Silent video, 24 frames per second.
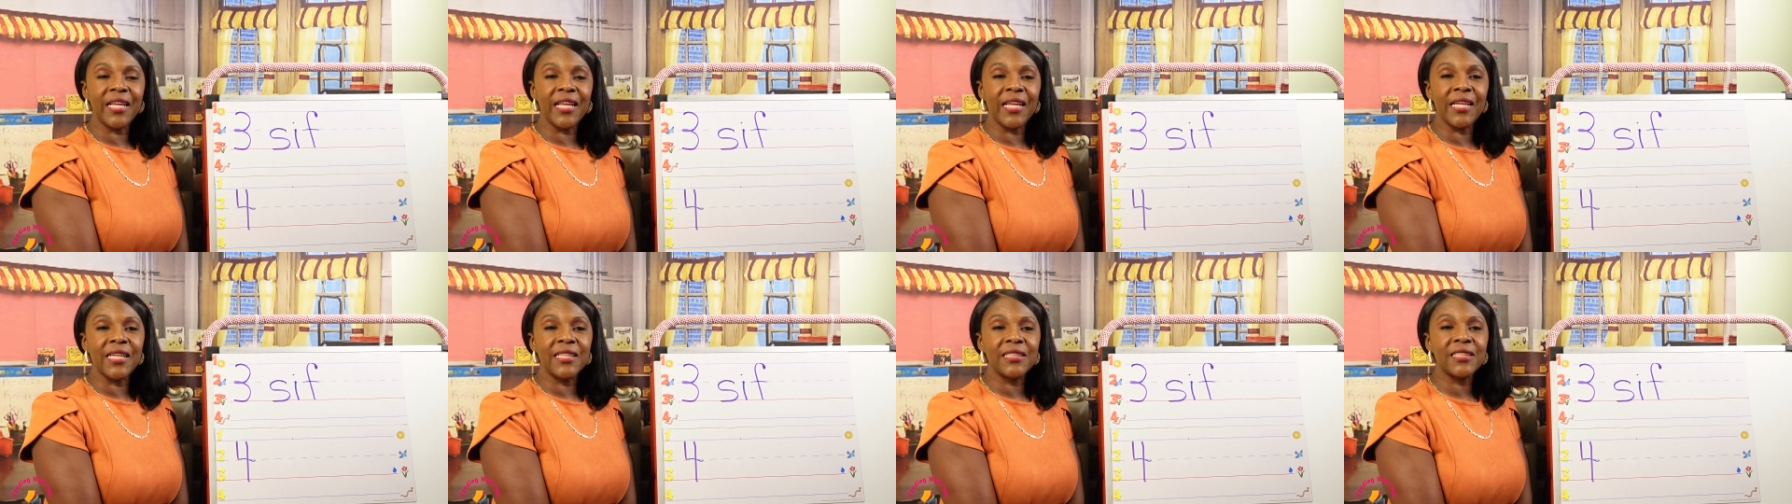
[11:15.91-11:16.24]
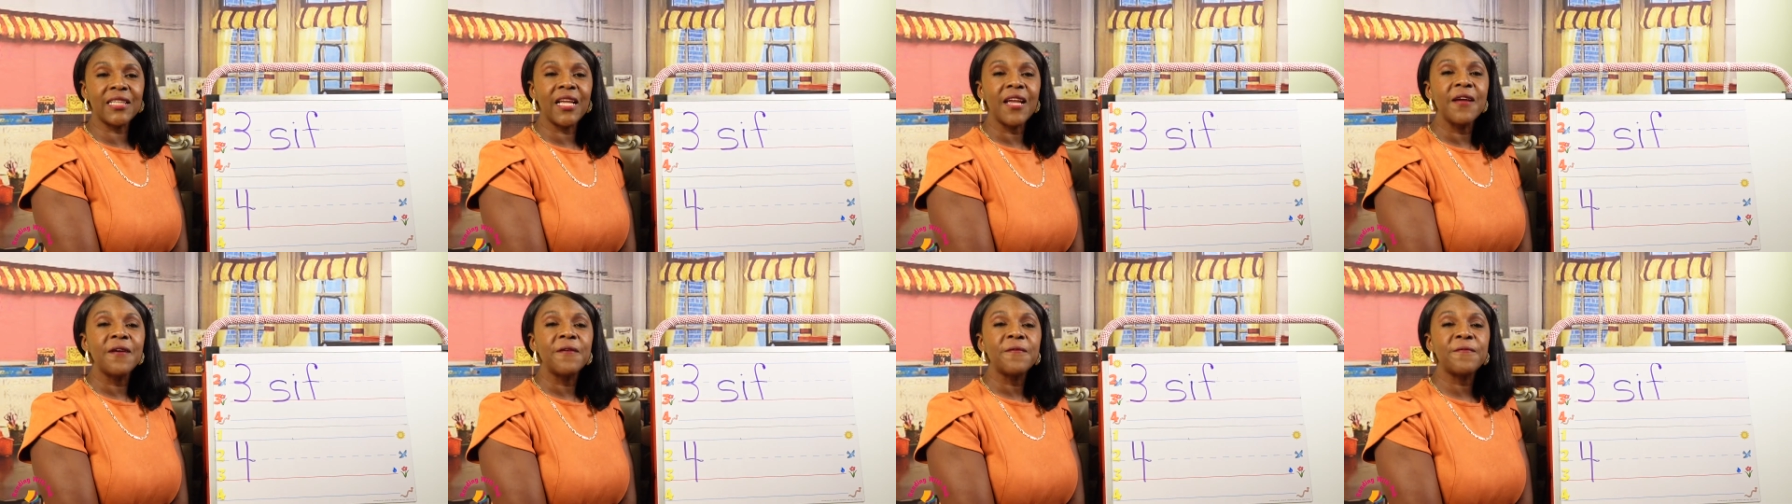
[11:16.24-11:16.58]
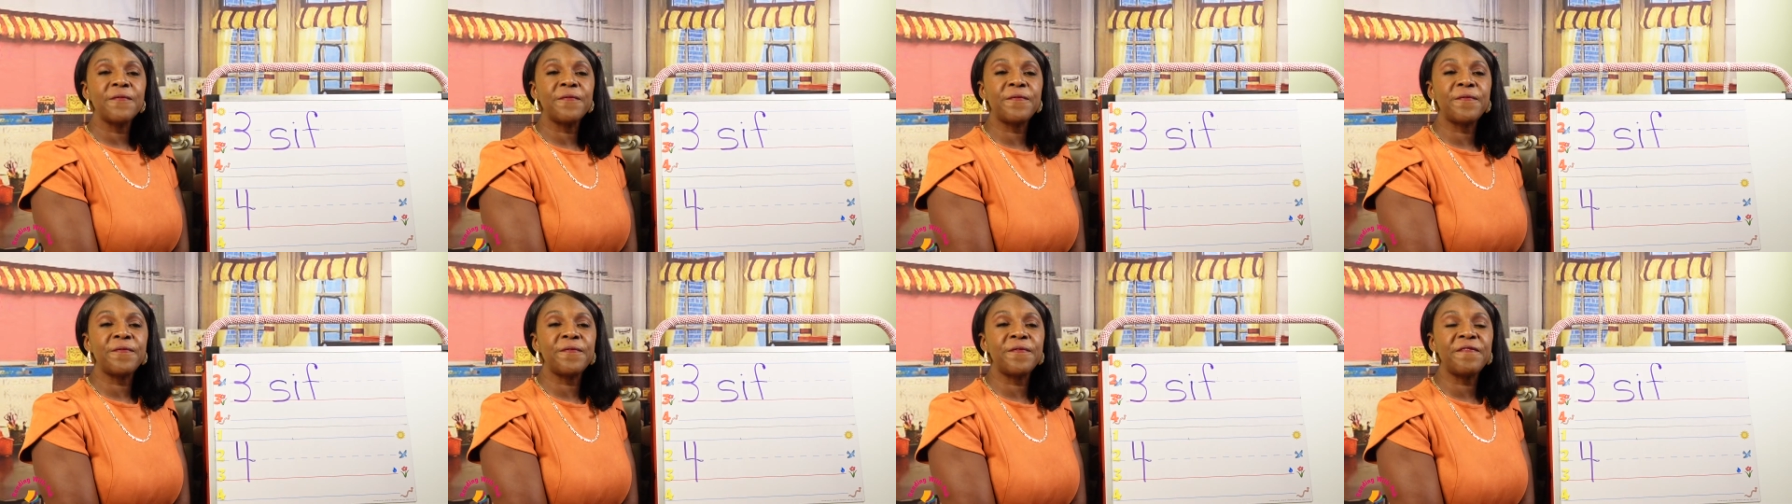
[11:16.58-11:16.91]
is
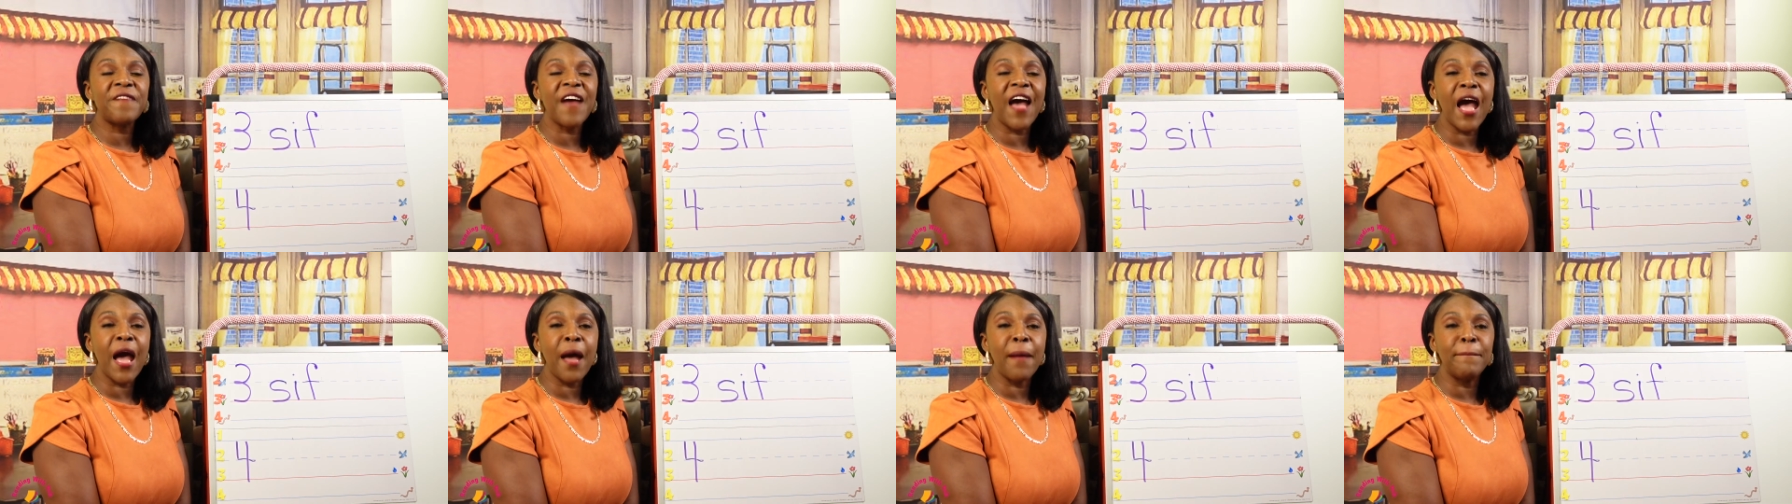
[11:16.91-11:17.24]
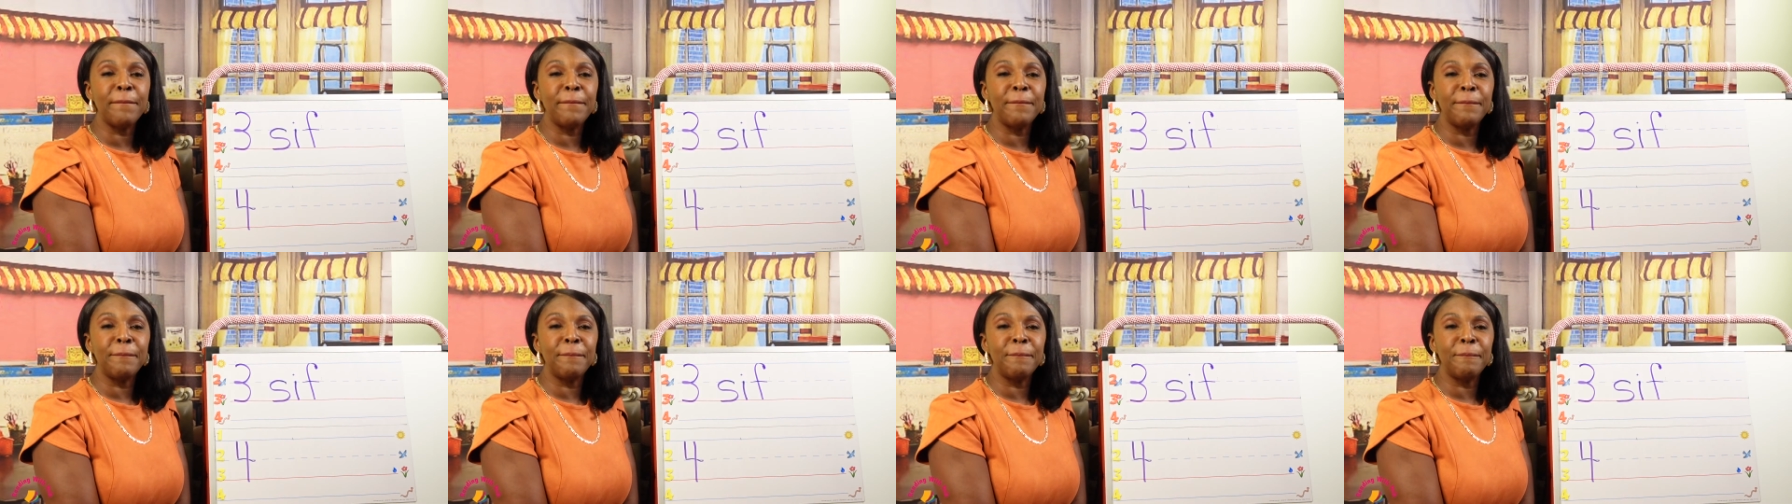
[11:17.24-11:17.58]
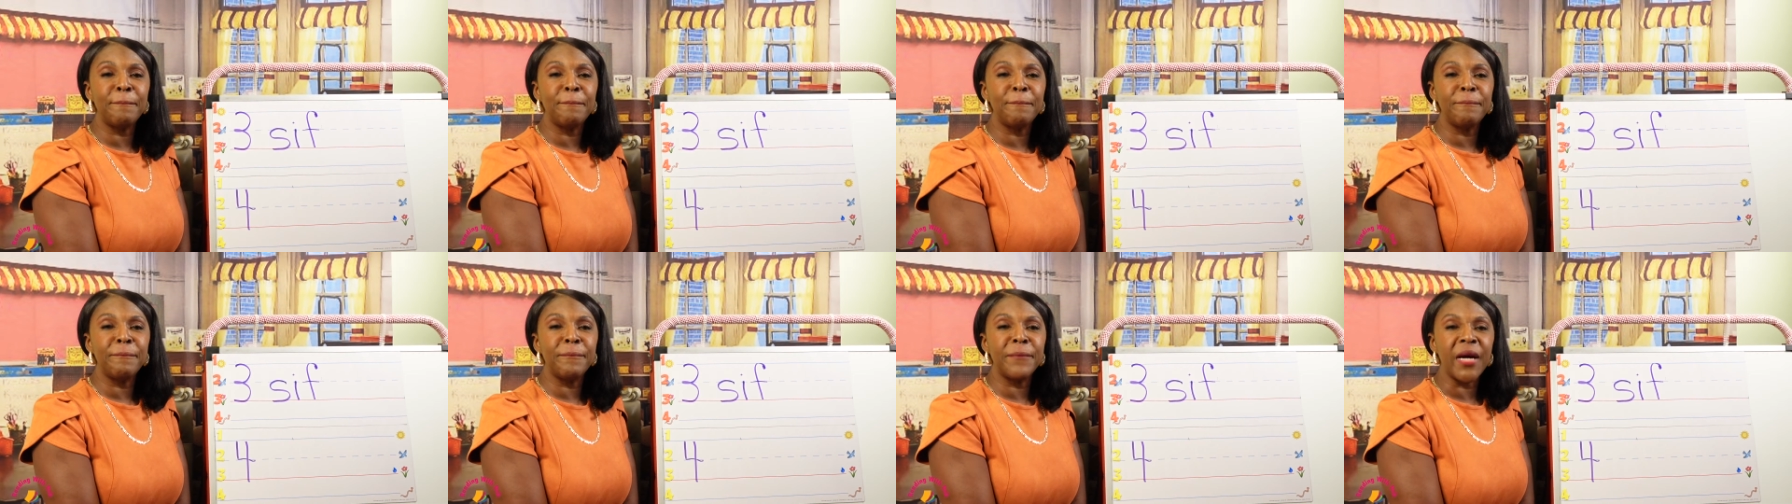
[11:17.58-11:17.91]

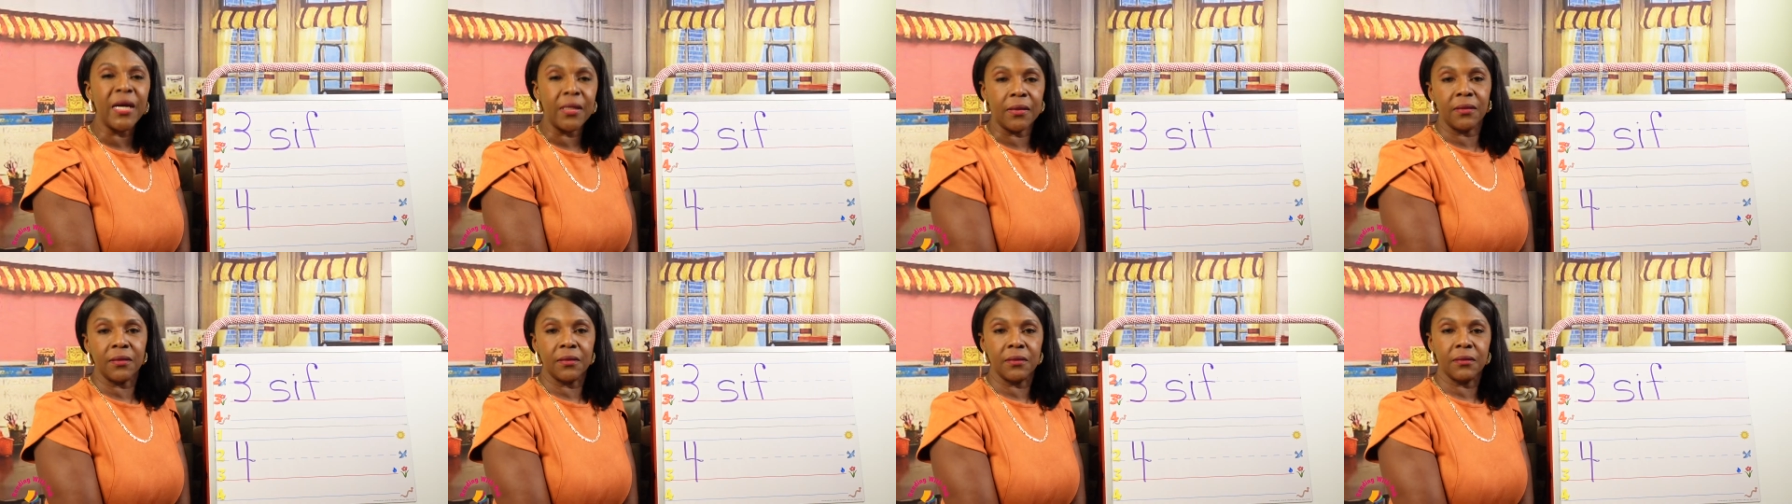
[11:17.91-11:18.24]
fam.